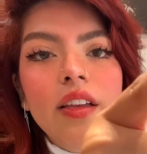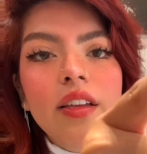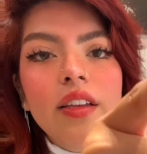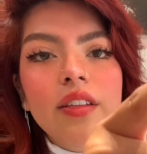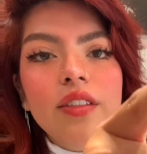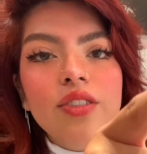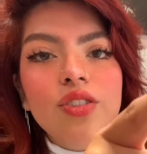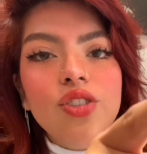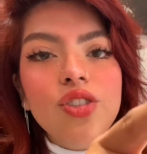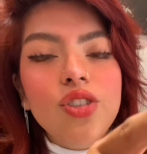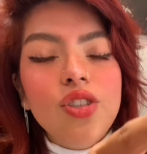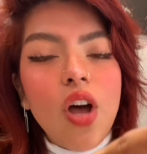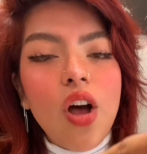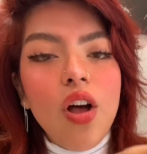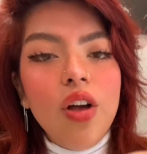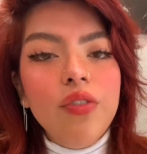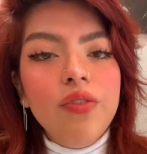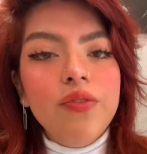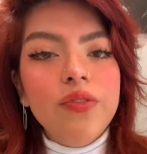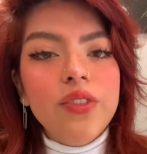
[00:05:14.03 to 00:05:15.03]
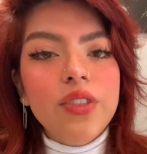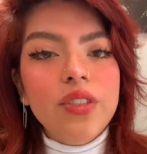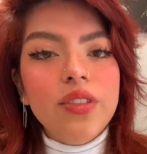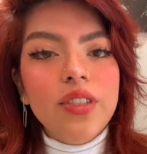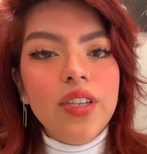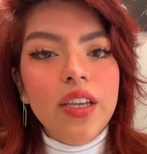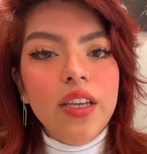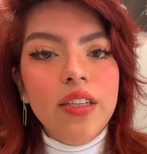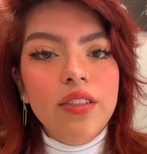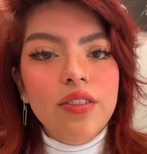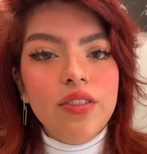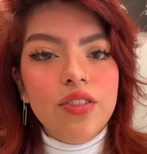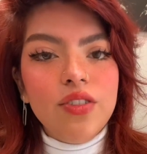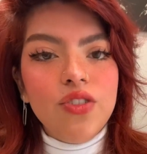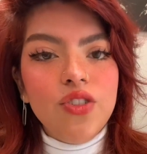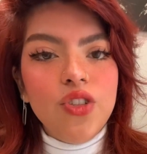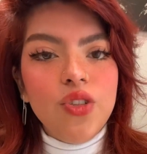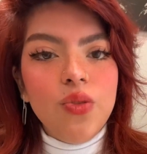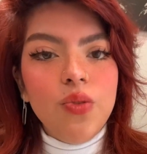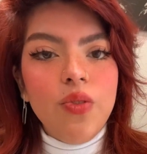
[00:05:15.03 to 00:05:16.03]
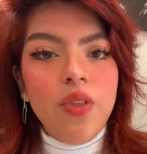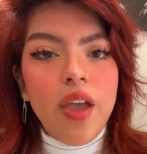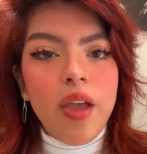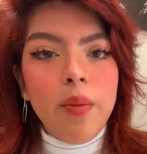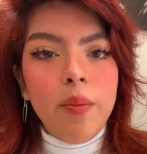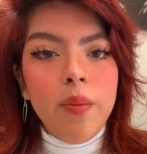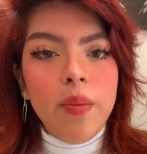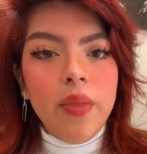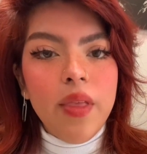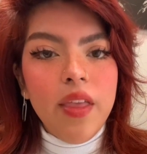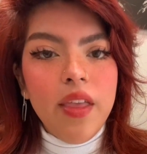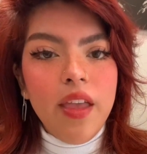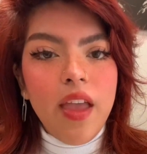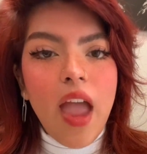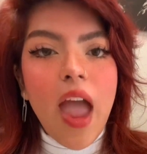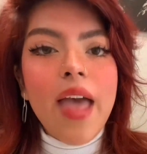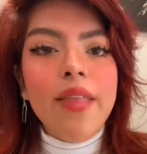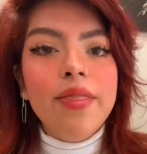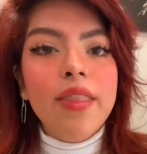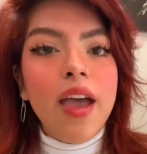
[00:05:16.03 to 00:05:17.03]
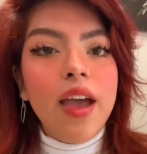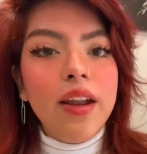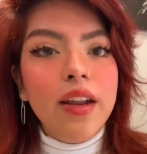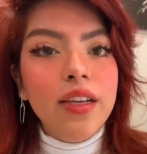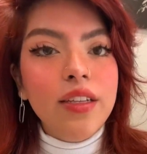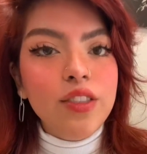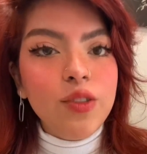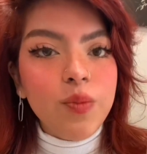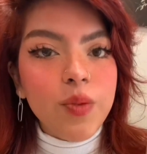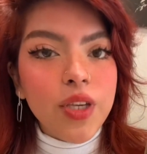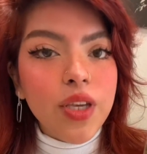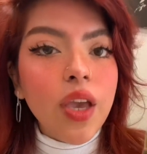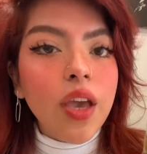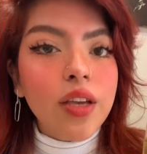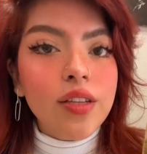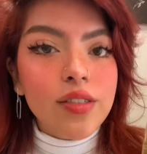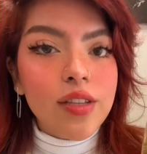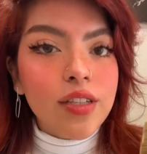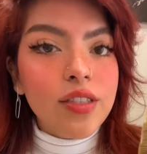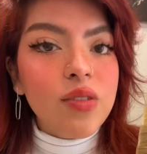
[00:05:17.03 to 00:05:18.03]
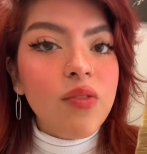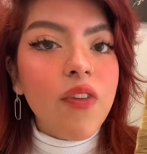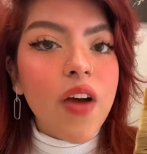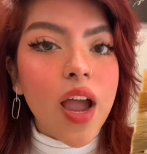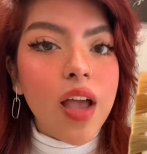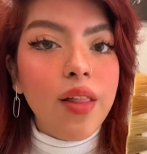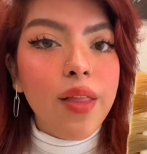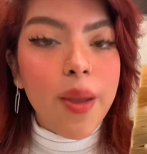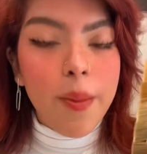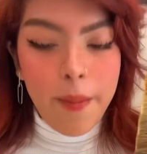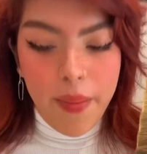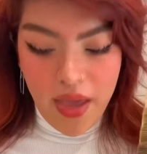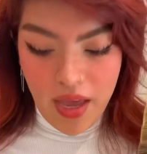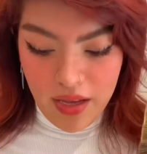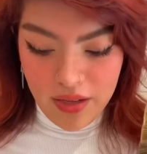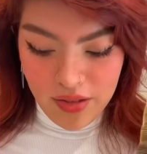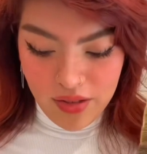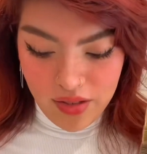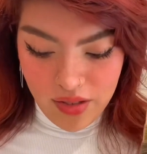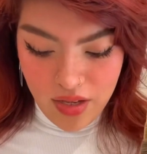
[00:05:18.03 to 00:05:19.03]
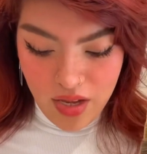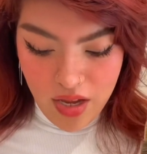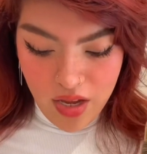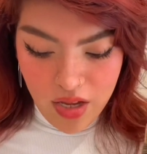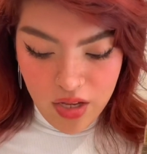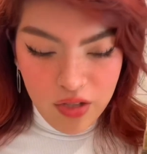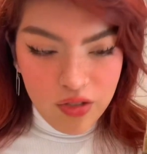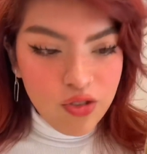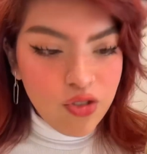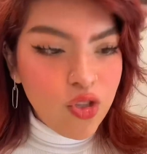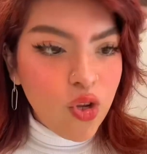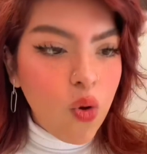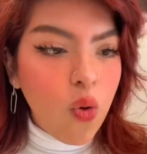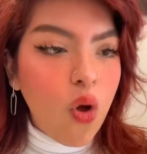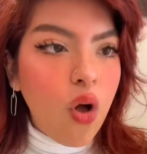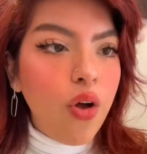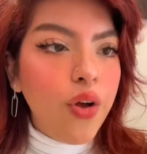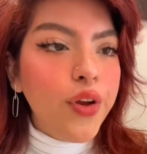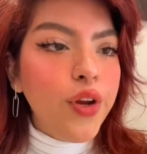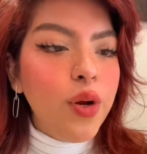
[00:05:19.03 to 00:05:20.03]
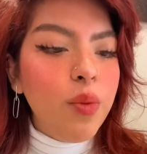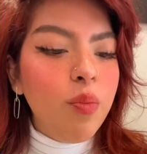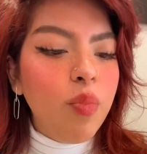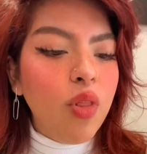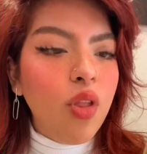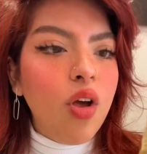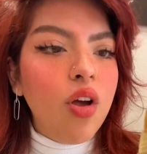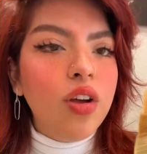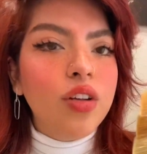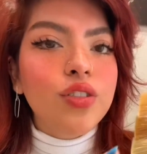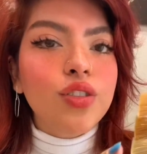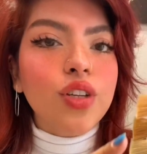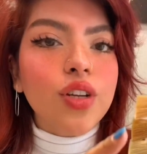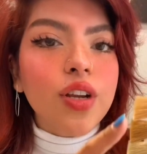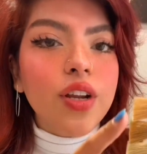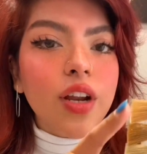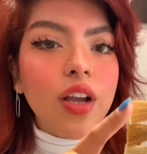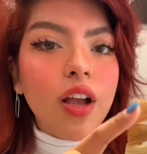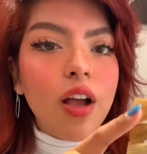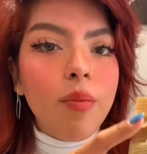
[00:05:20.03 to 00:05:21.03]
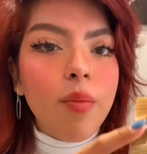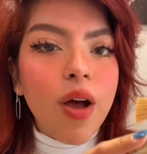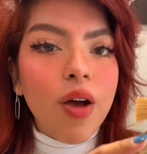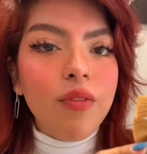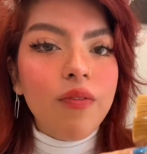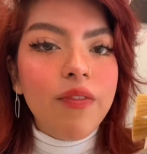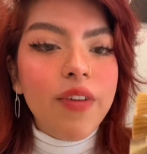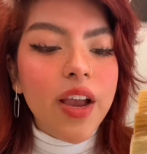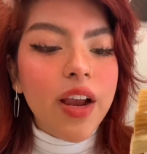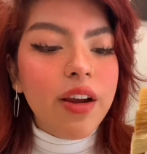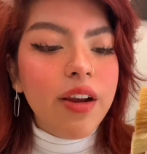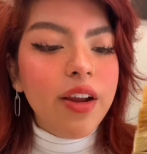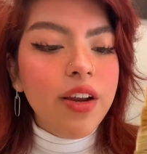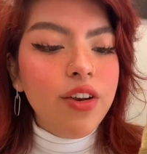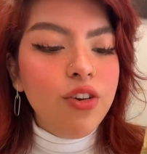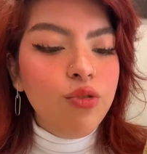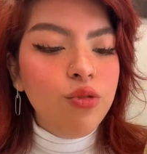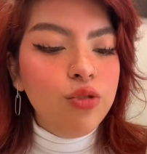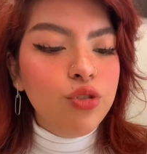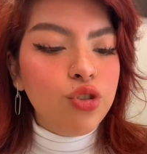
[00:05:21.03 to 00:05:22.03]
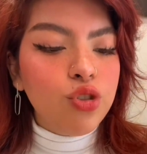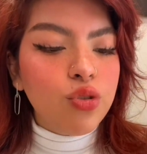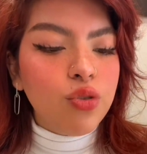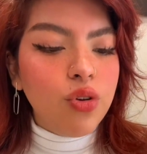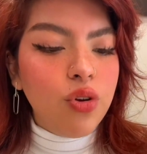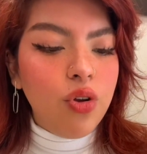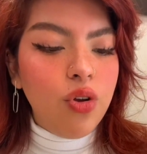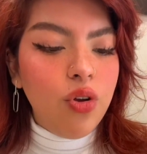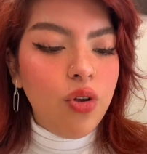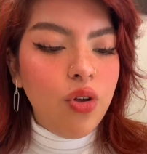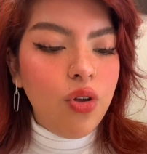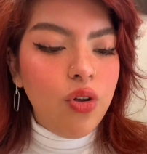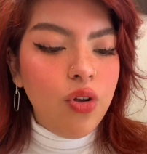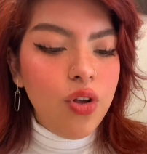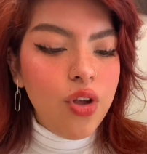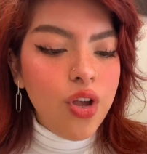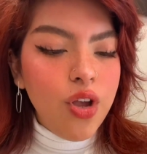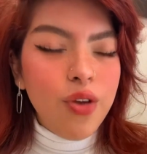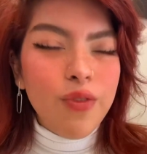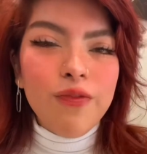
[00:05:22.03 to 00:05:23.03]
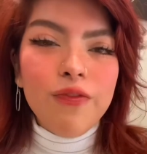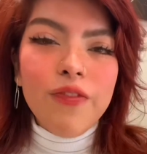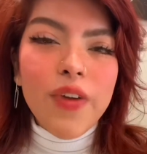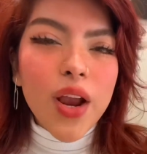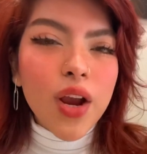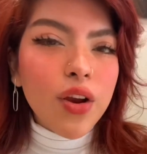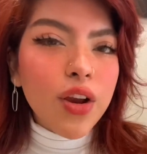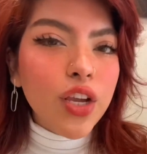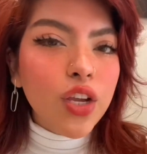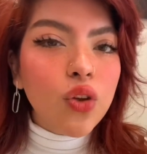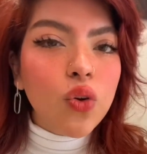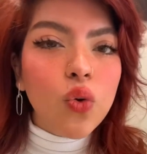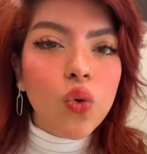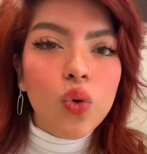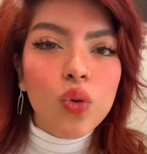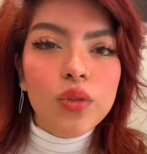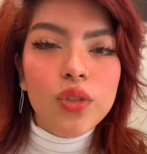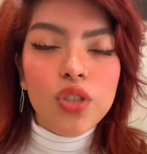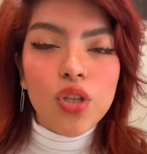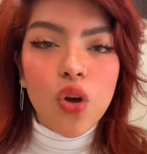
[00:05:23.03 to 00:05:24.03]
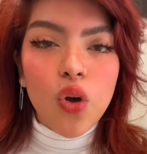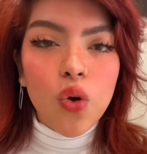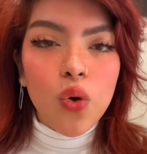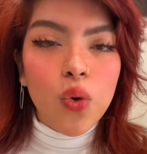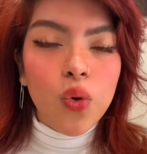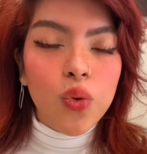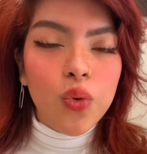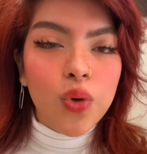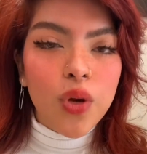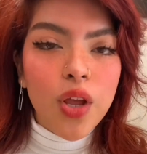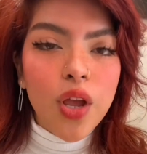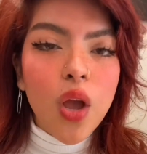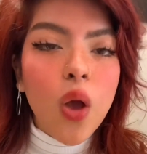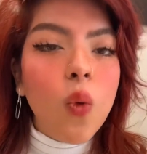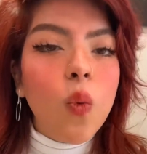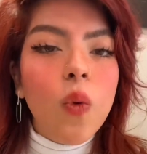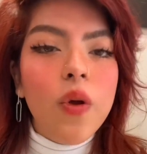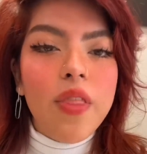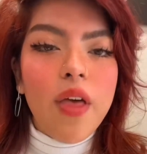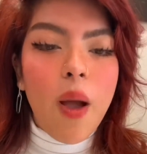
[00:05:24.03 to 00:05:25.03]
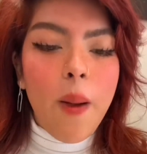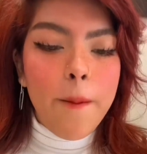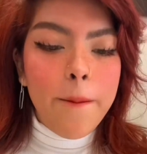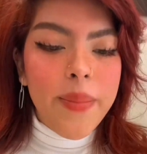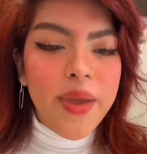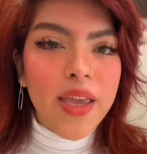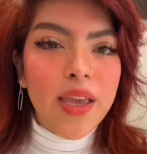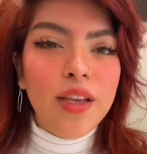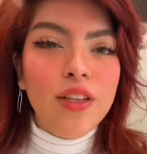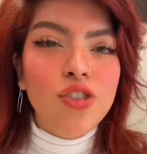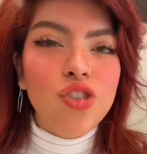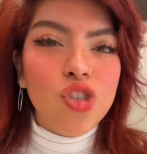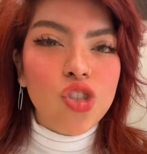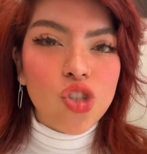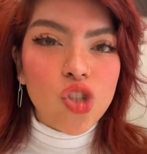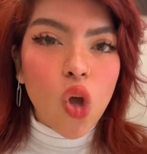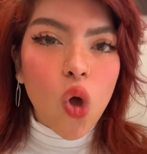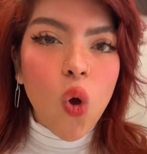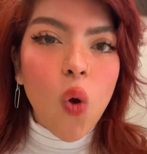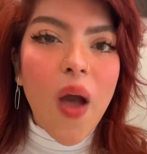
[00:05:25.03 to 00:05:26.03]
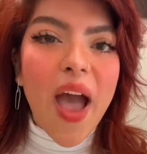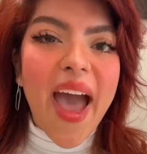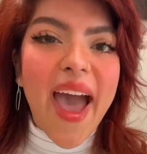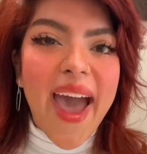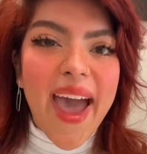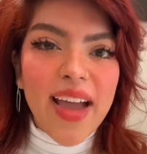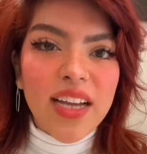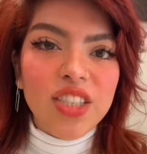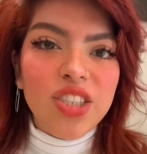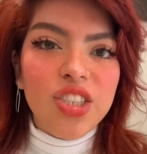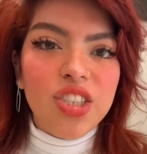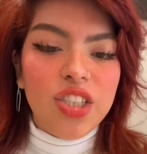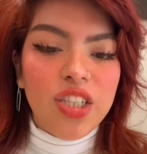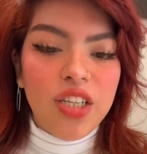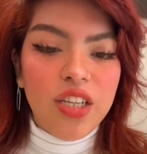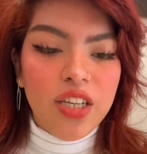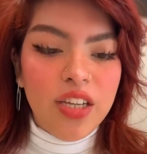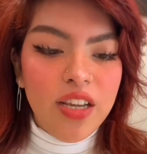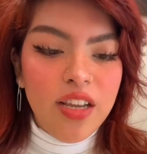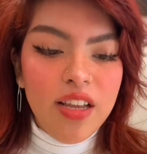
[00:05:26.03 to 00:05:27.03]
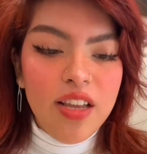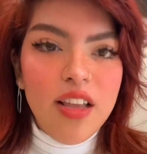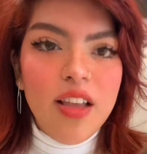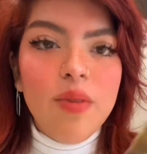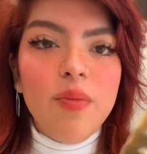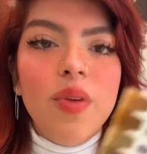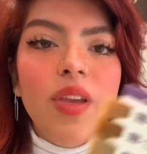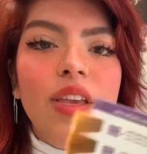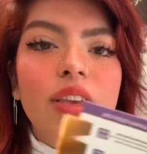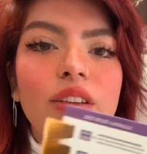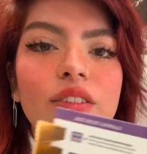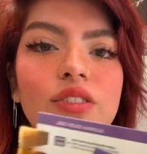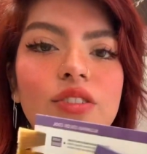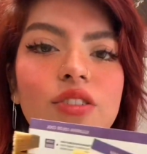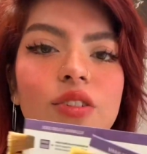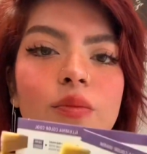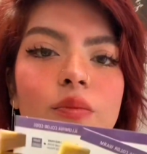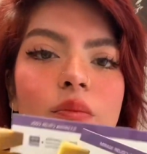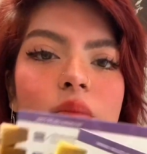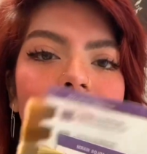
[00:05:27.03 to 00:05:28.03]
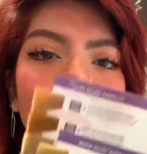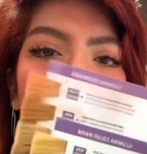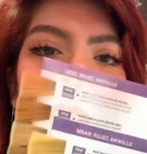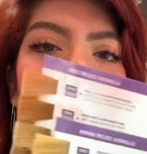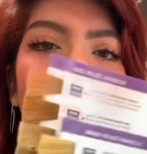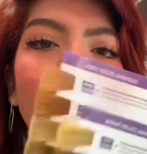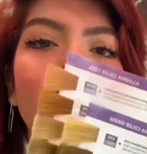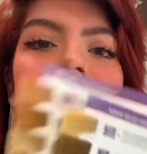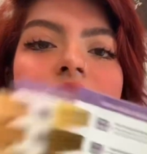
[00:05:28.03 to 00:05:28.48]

soft tint to them. And that is because it's violet base. So all your blondes are gonna come out very neutral, very cool tone without being so ashy. Because to me,